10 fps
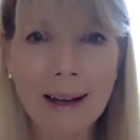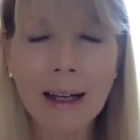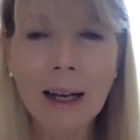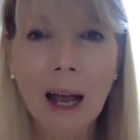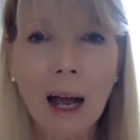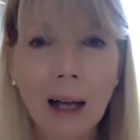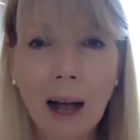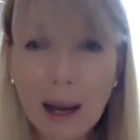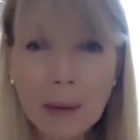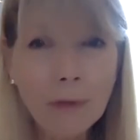And
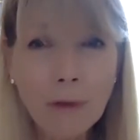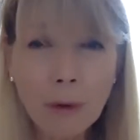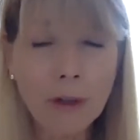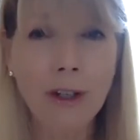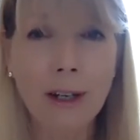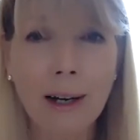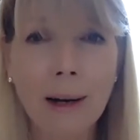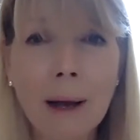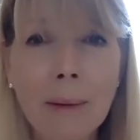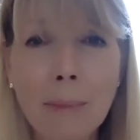I am fortunate.
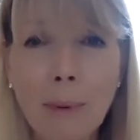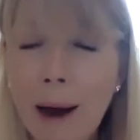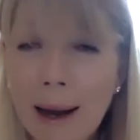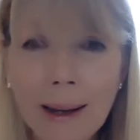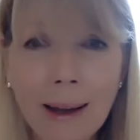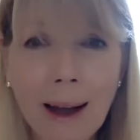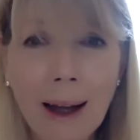I'm not bragging.